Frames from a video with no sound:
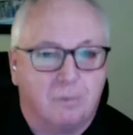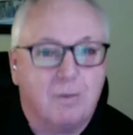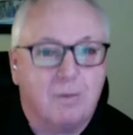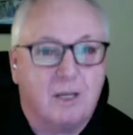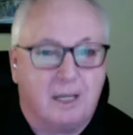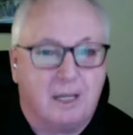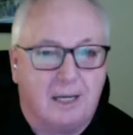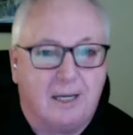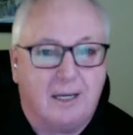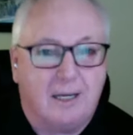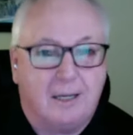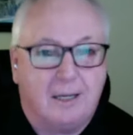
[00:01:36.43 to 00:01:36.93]
for
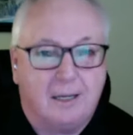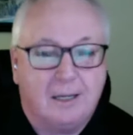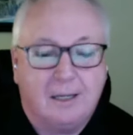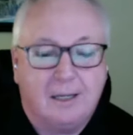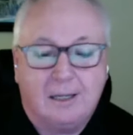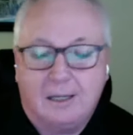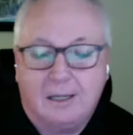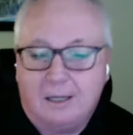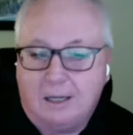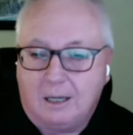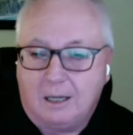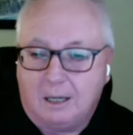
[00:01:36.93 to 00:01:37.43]
me
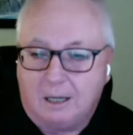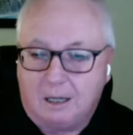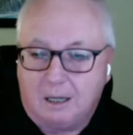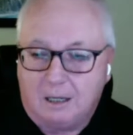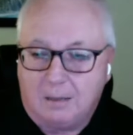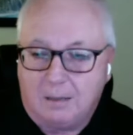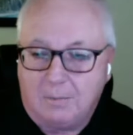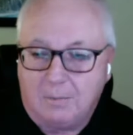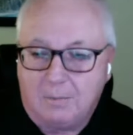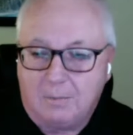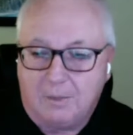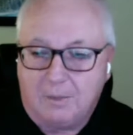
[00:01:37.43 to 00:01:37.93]

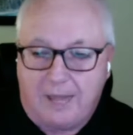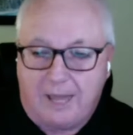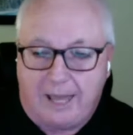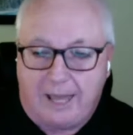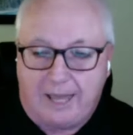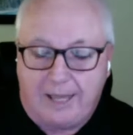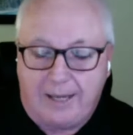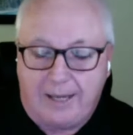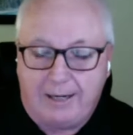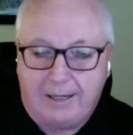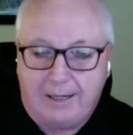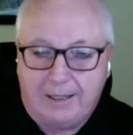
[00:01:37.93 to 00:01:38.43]

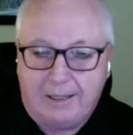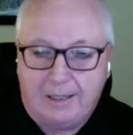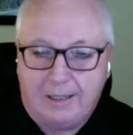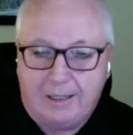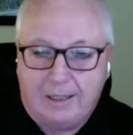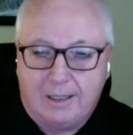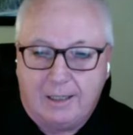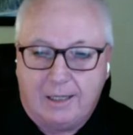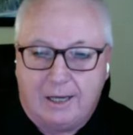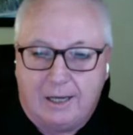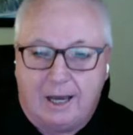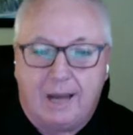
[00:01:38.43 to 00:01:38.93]
that
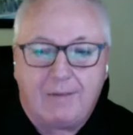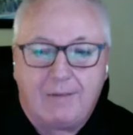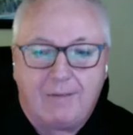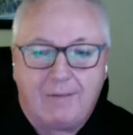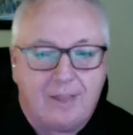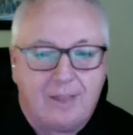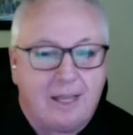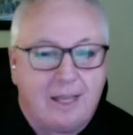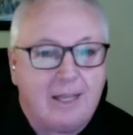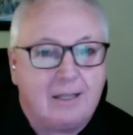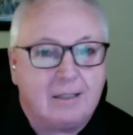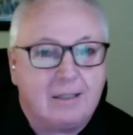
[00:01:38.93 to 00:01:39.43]

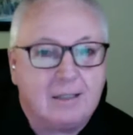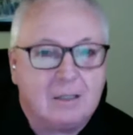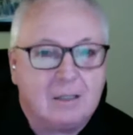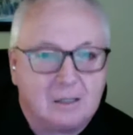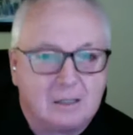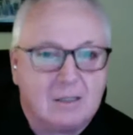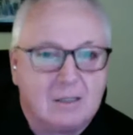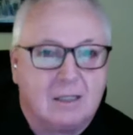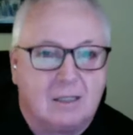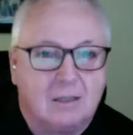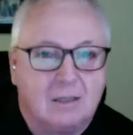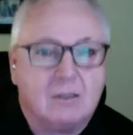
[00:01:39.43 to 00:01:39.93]
I've then
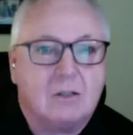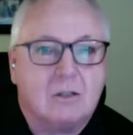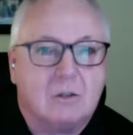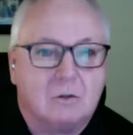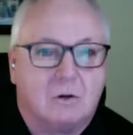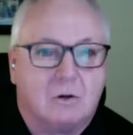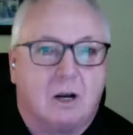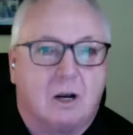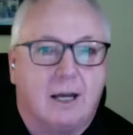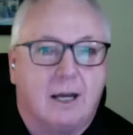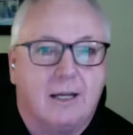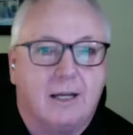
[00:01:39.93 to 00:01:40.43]
since
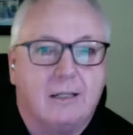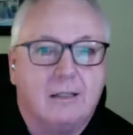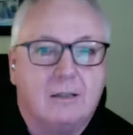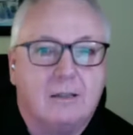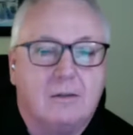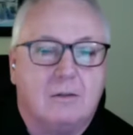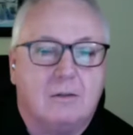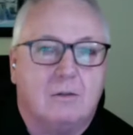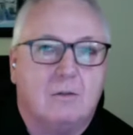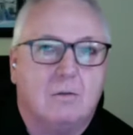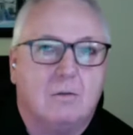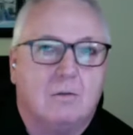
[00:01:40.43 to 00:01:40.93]
tried
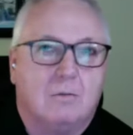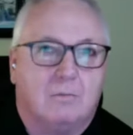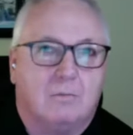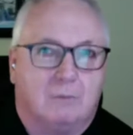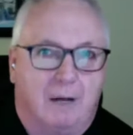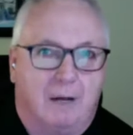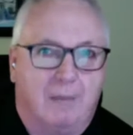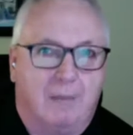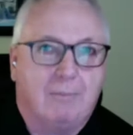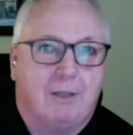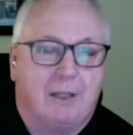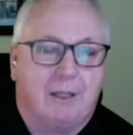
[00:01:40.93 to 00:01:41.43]
to
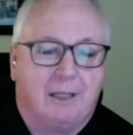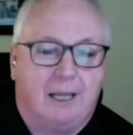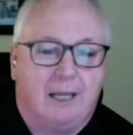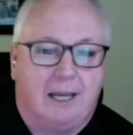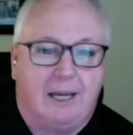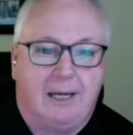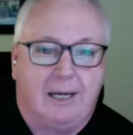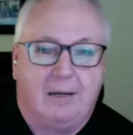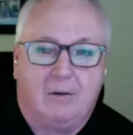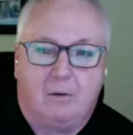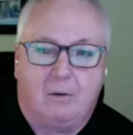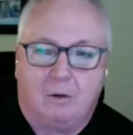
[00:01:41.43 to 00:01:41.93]

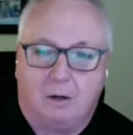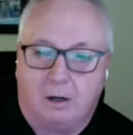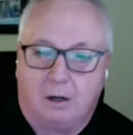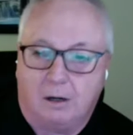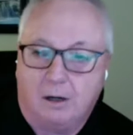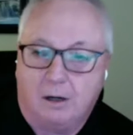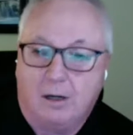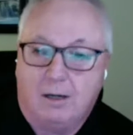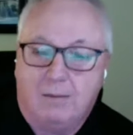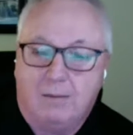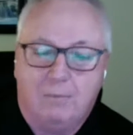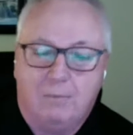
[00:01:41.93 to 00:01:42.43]
replicate
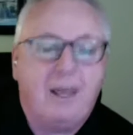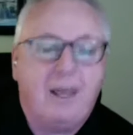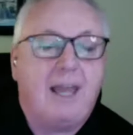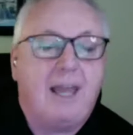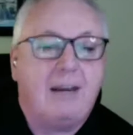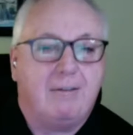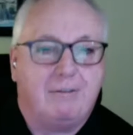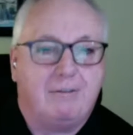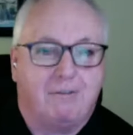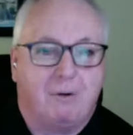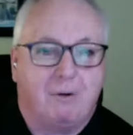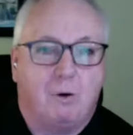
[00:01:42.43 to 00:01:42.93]
or
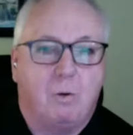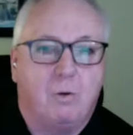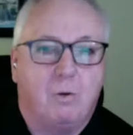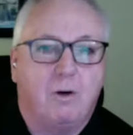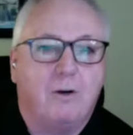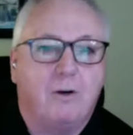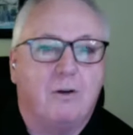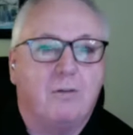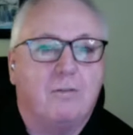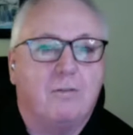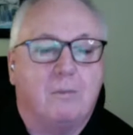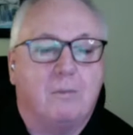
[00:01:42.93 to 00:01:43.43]
pay
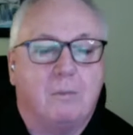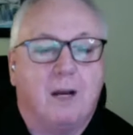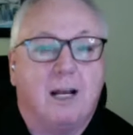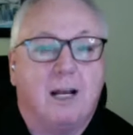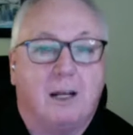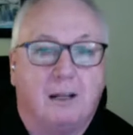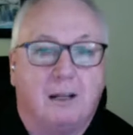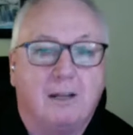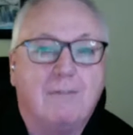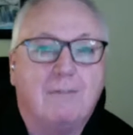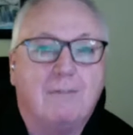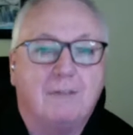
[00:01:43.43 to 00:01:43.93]
forward over my
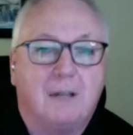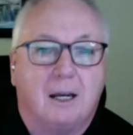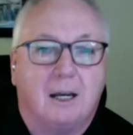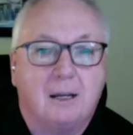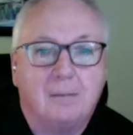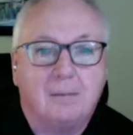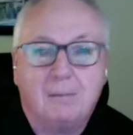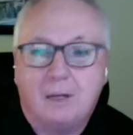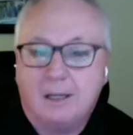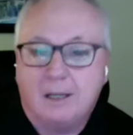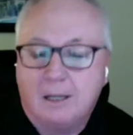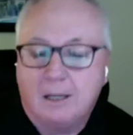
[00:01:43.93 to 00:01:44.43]

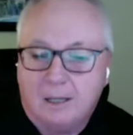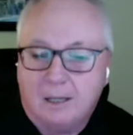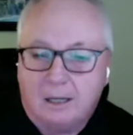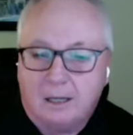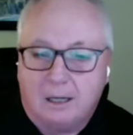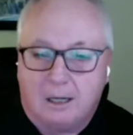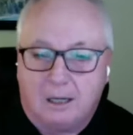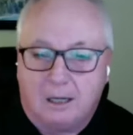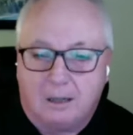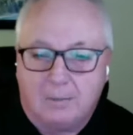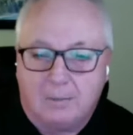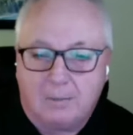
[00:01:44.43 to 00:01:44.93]
lifetime.
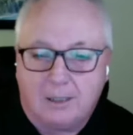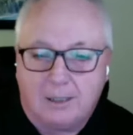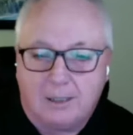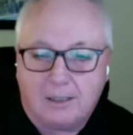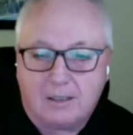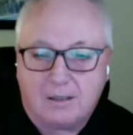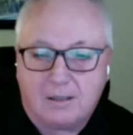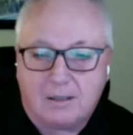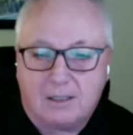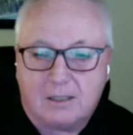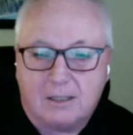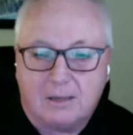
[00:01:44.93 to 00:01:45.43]

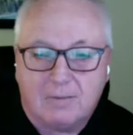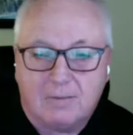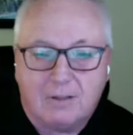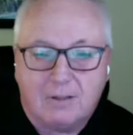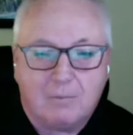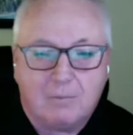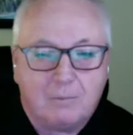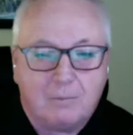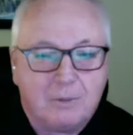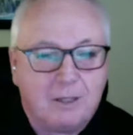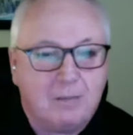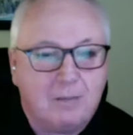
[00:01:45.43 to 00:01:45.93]
It's
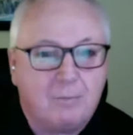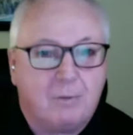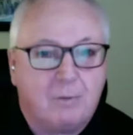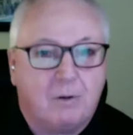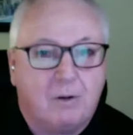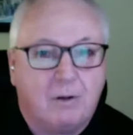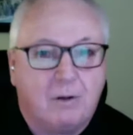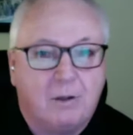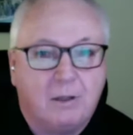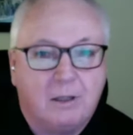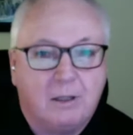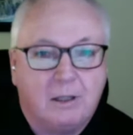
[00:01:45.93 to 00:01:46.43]
giving
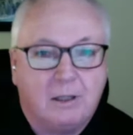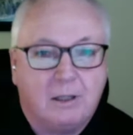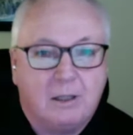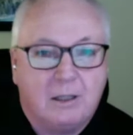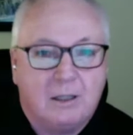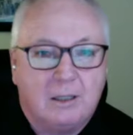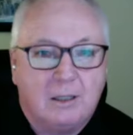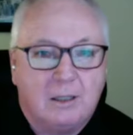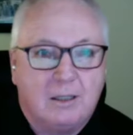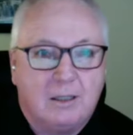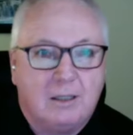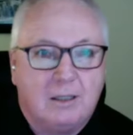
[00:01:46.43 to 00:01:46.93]
people
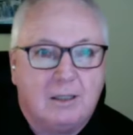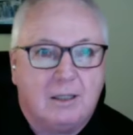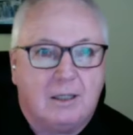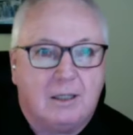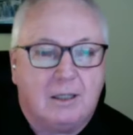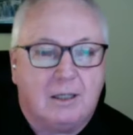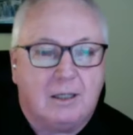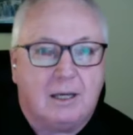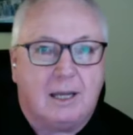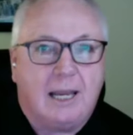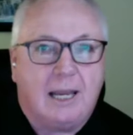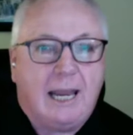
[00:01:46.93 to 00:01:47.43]

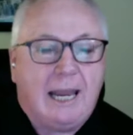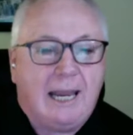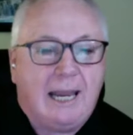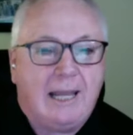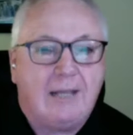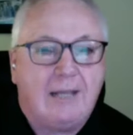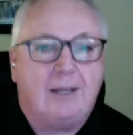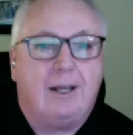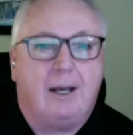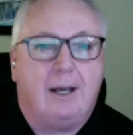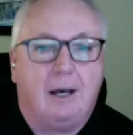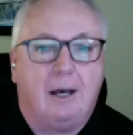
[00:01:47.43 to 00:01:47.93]
a
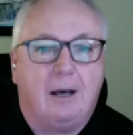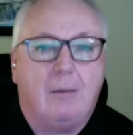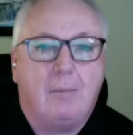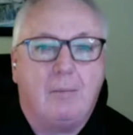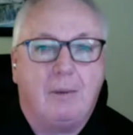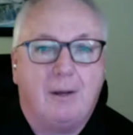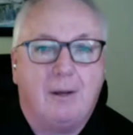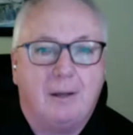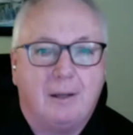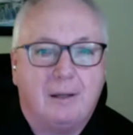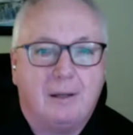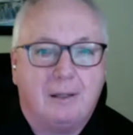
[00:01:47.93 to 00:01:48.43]
hand
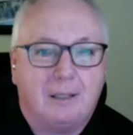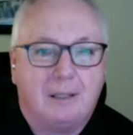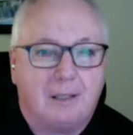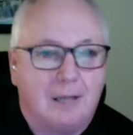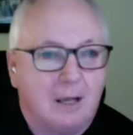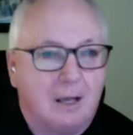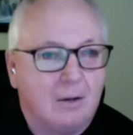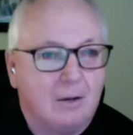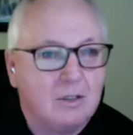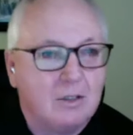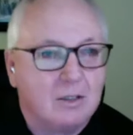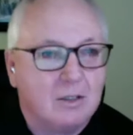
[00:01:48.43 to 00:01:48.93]
up,
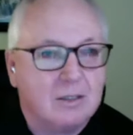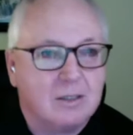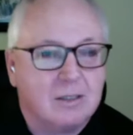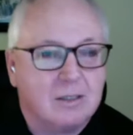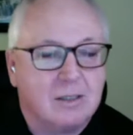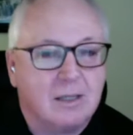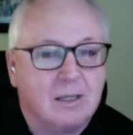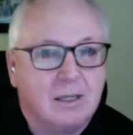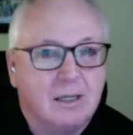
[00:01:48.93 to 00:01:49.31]
just